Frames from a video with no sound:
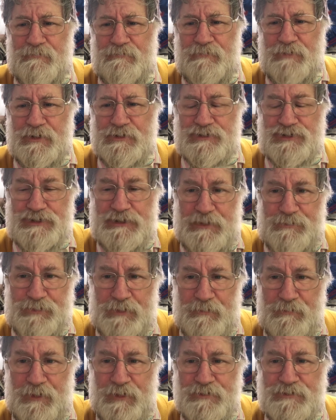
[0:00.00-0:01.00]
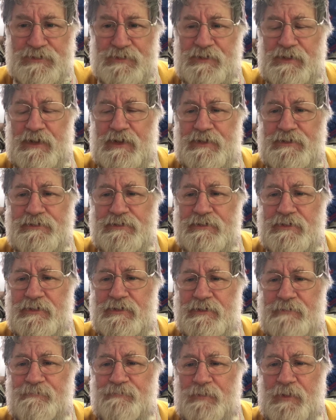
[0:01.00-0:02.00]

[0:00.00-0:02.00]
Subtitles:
because she promoted the idea